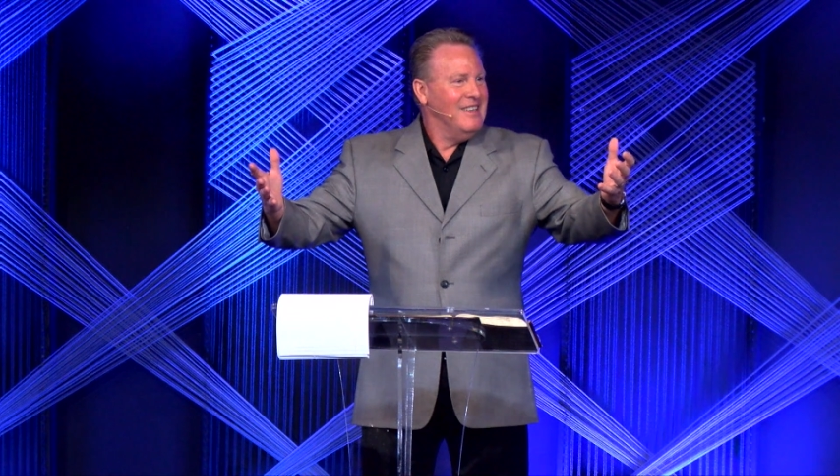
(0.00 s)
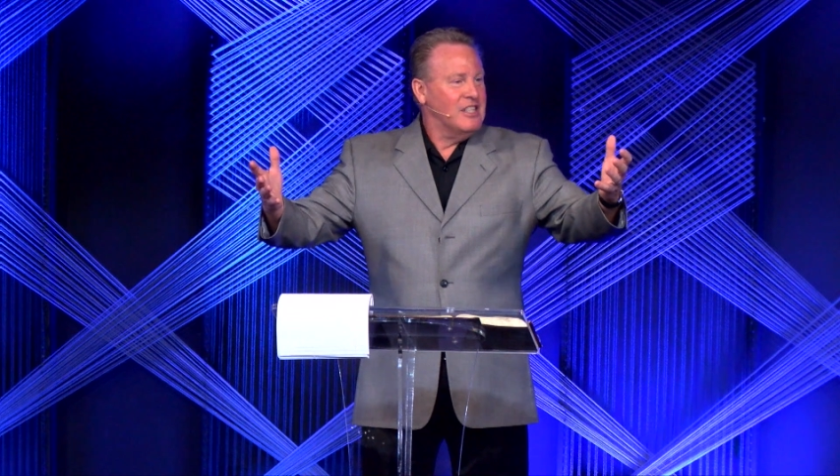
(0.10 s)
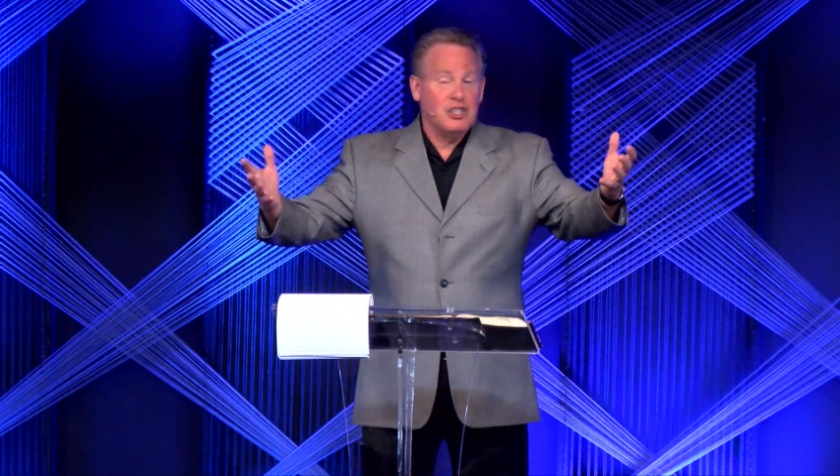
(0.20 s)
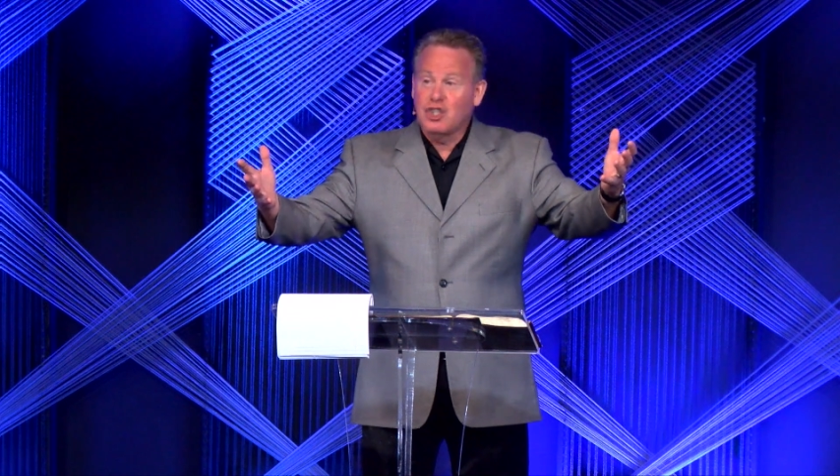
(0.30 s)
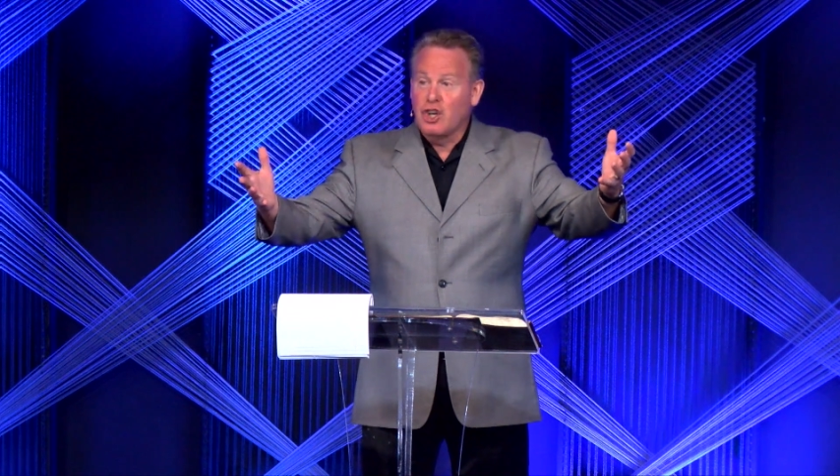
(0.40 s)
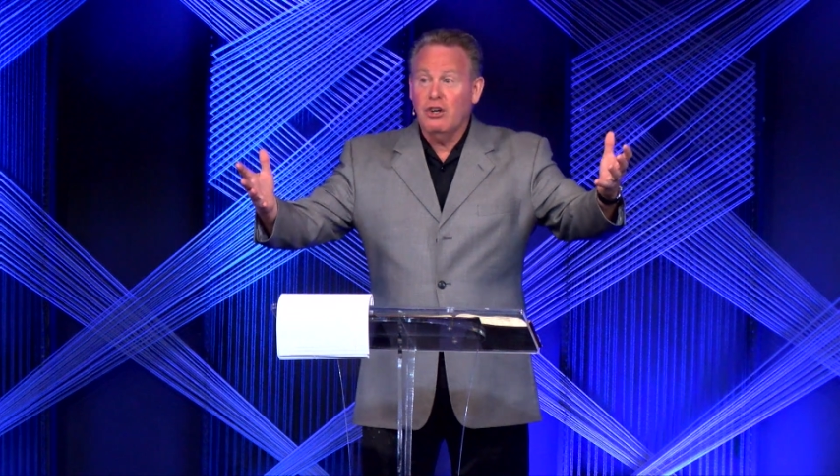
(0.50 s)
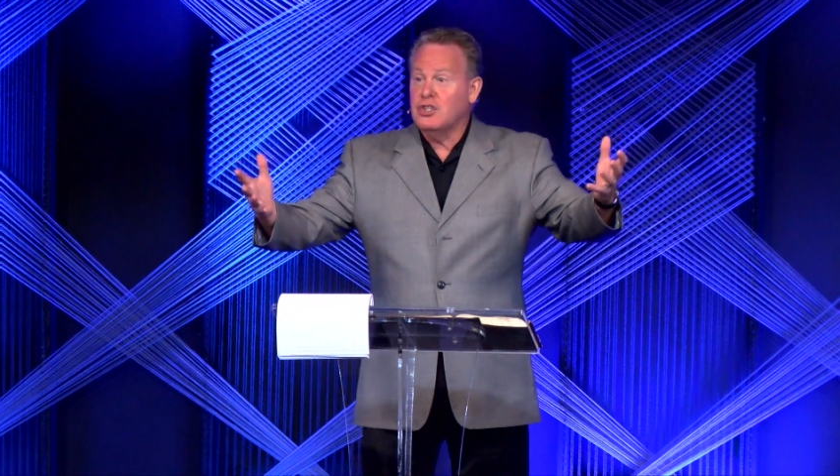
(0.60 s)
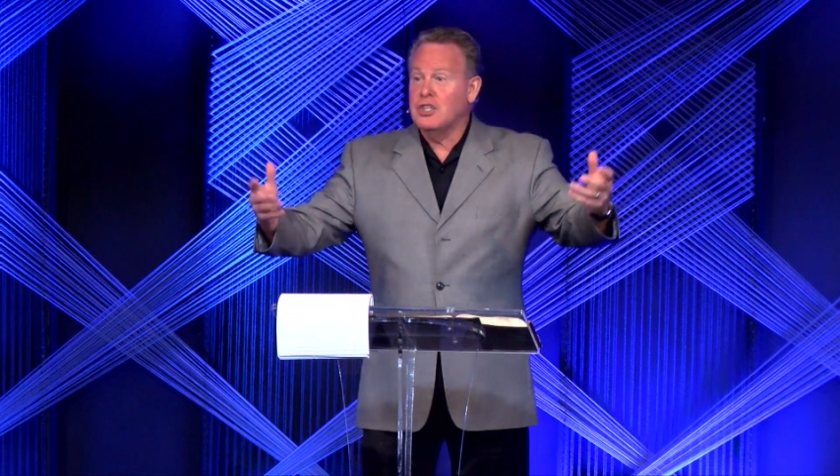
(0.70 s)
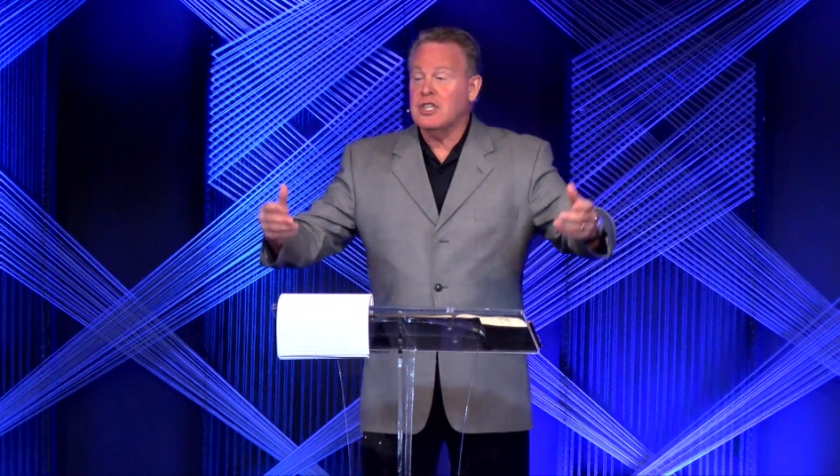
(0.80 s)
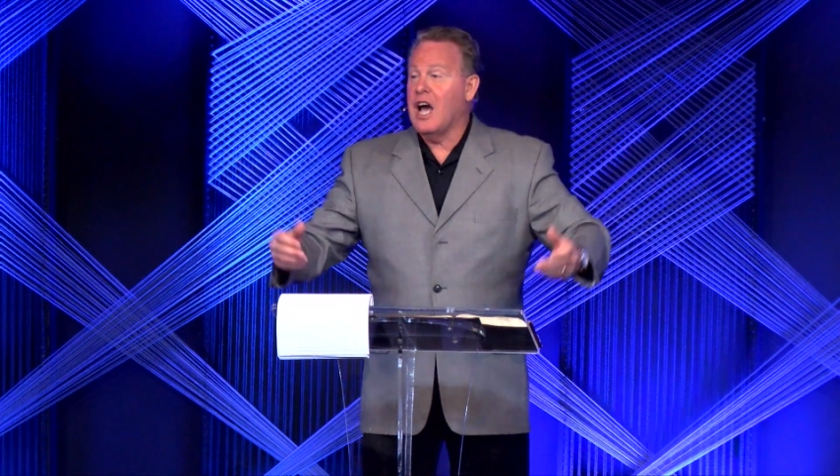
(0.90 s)
The
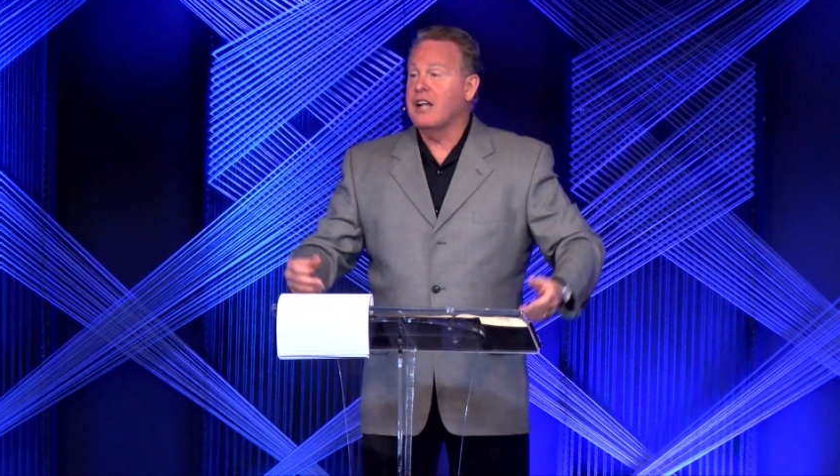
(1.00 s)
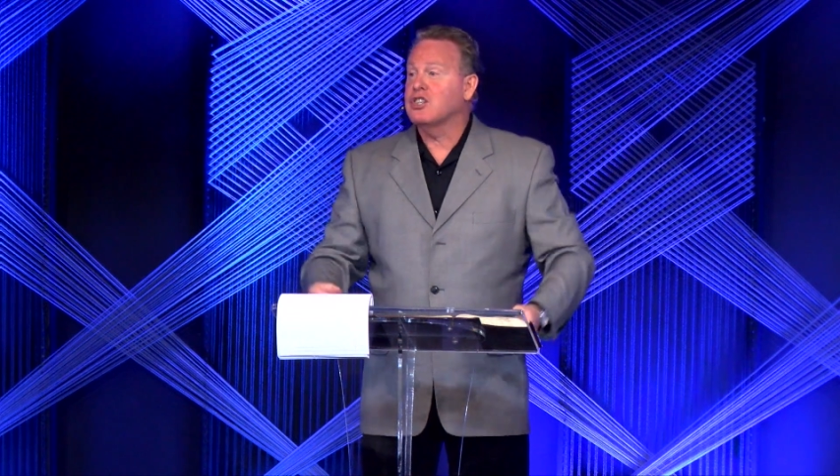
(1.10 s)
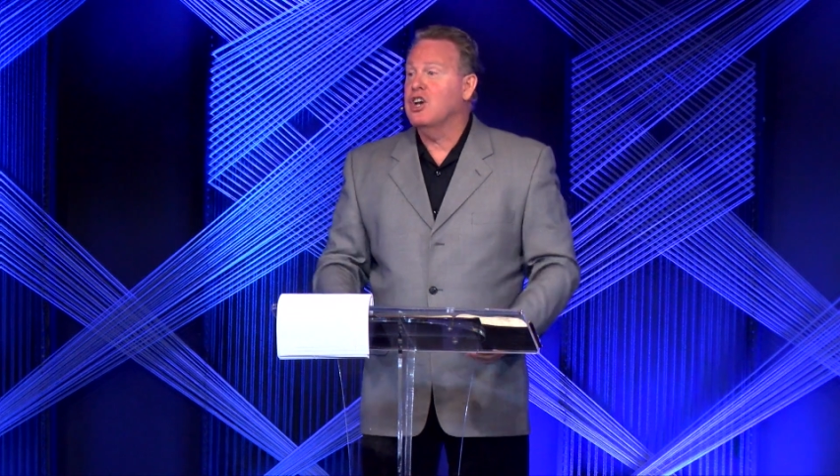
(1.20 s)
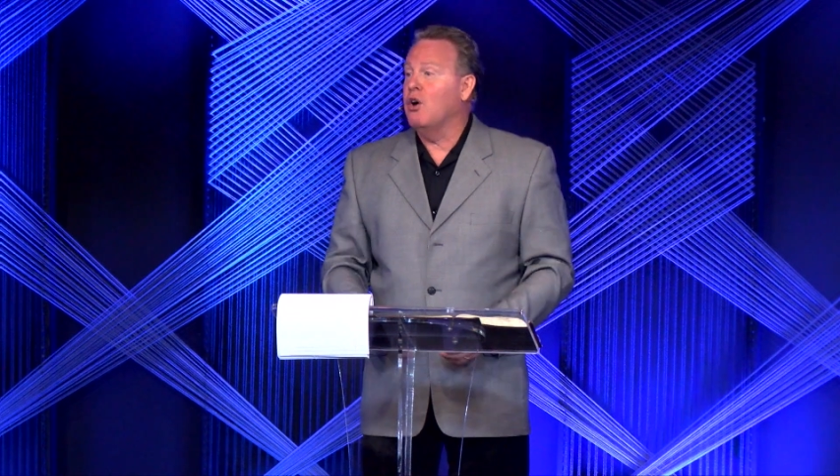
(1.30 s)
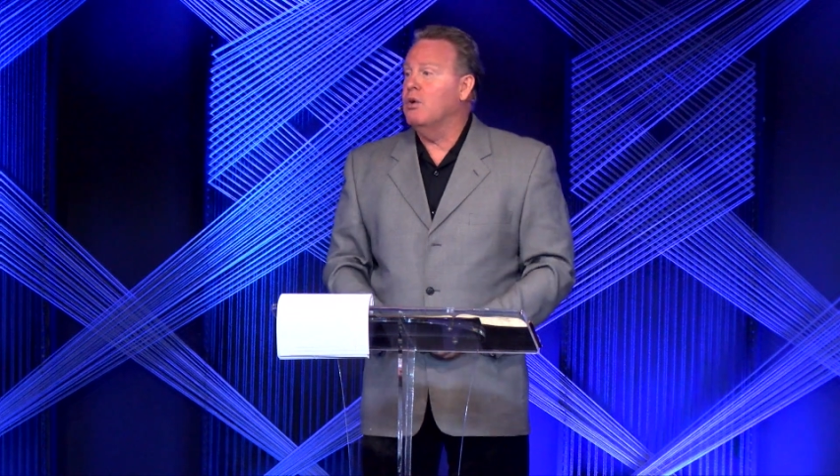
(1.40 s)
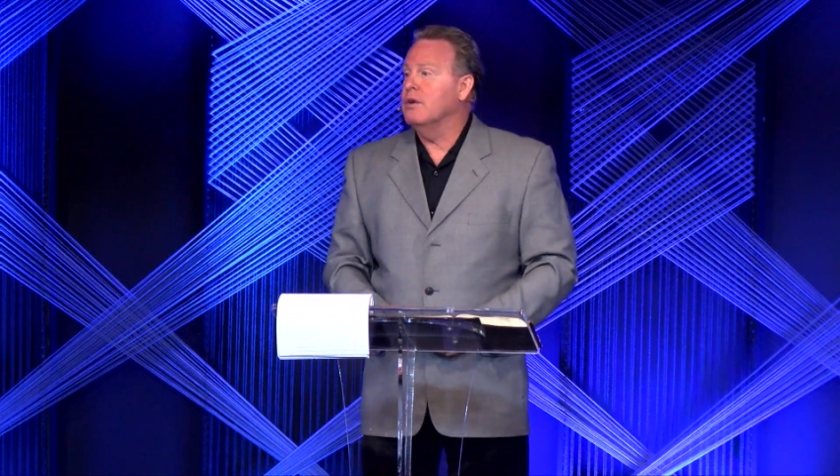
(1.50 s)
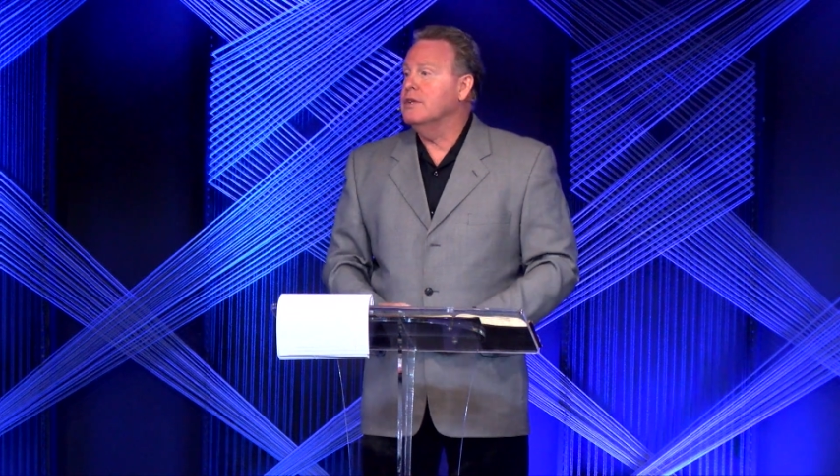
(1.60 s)
church is God's goal.